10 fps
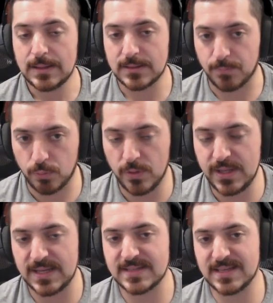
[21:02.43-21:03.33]
The
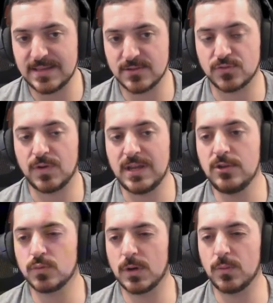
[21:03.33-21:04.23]
point is, in this
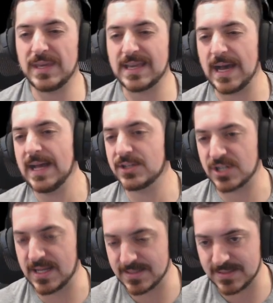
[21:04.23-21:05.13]
range where we got
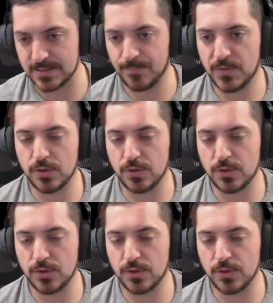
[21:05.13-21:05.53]
Johnston,